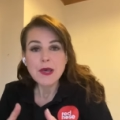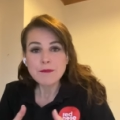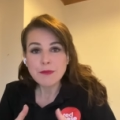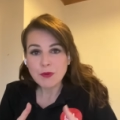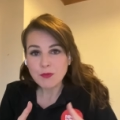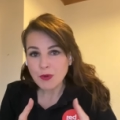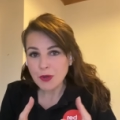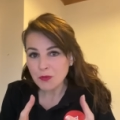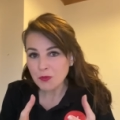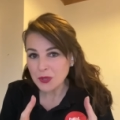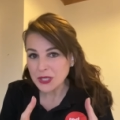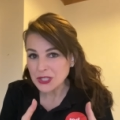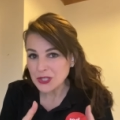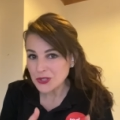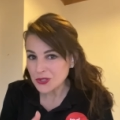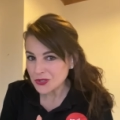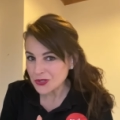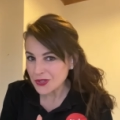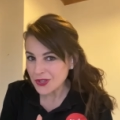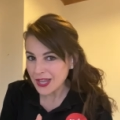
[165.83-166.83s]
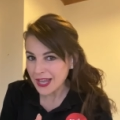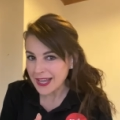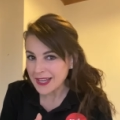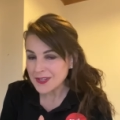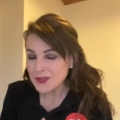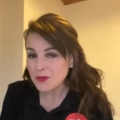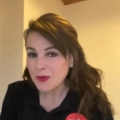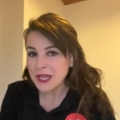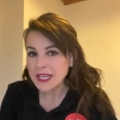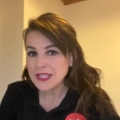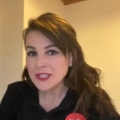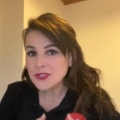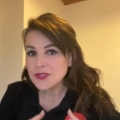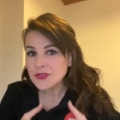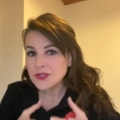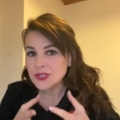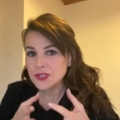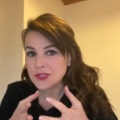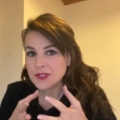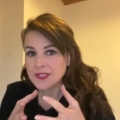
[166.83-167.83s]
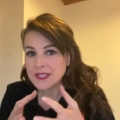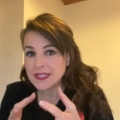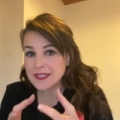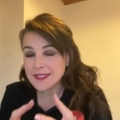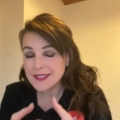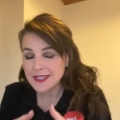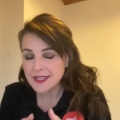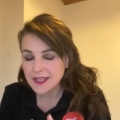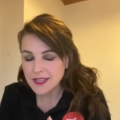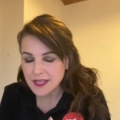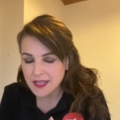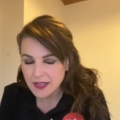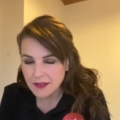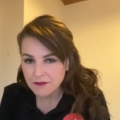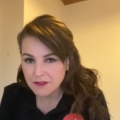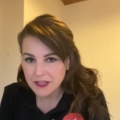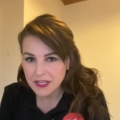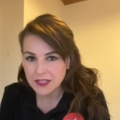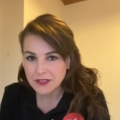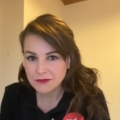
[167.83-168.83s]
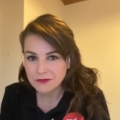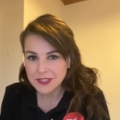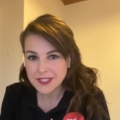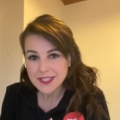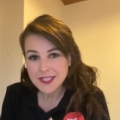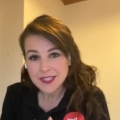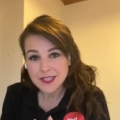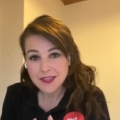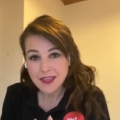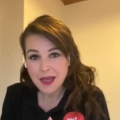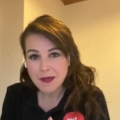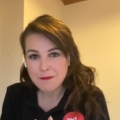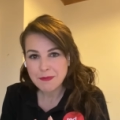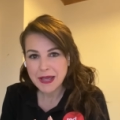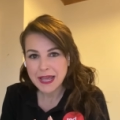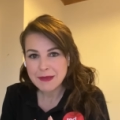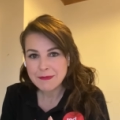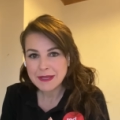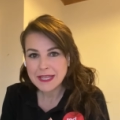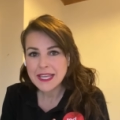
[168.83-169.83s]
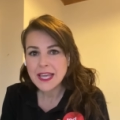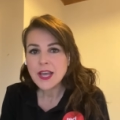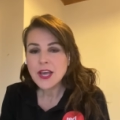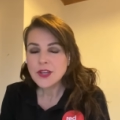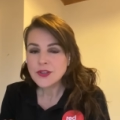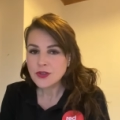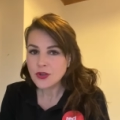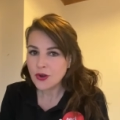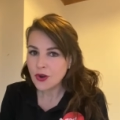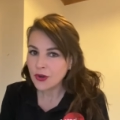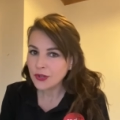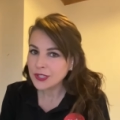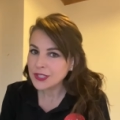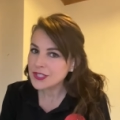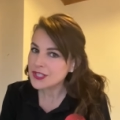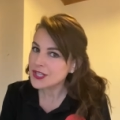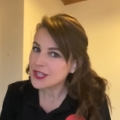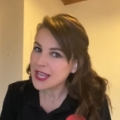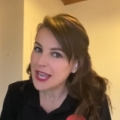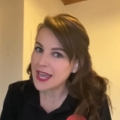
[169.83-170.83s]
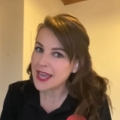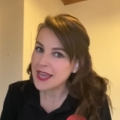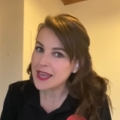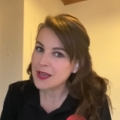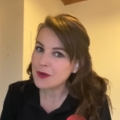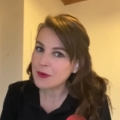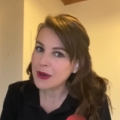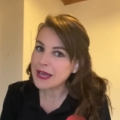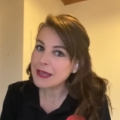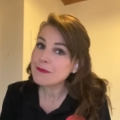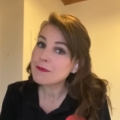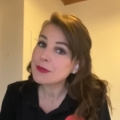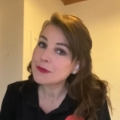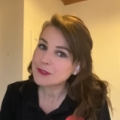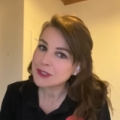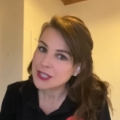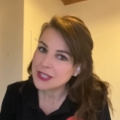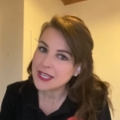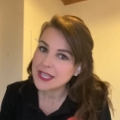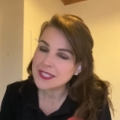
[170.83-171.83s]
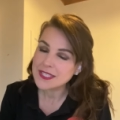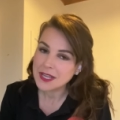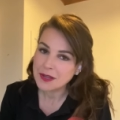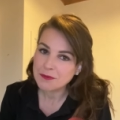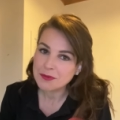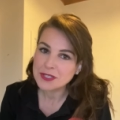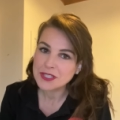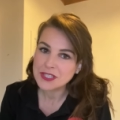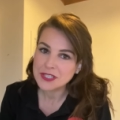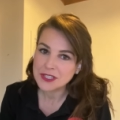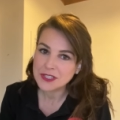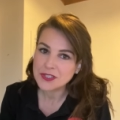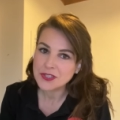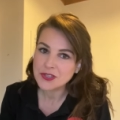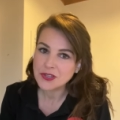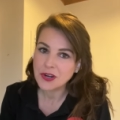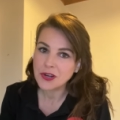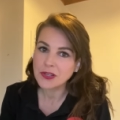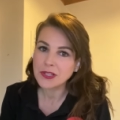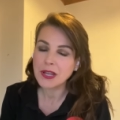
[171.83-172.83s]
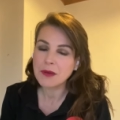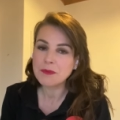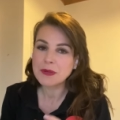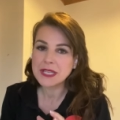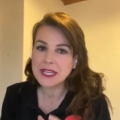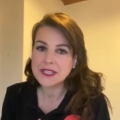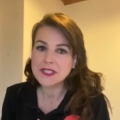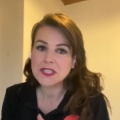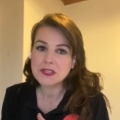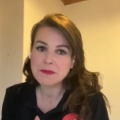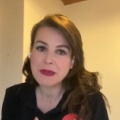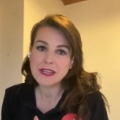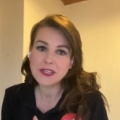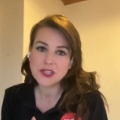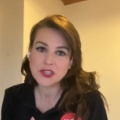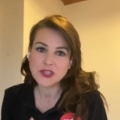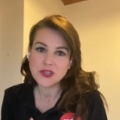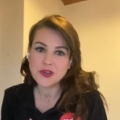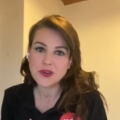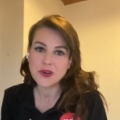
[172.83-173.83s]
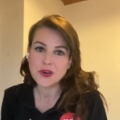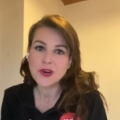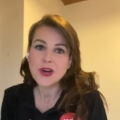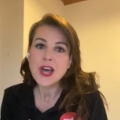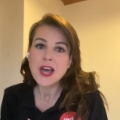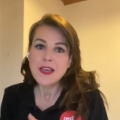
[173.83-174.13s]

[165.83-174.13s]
But when we do that, we're introducing significant risk to that baby, not only to their airway, but to their temperature control. And we need to make sure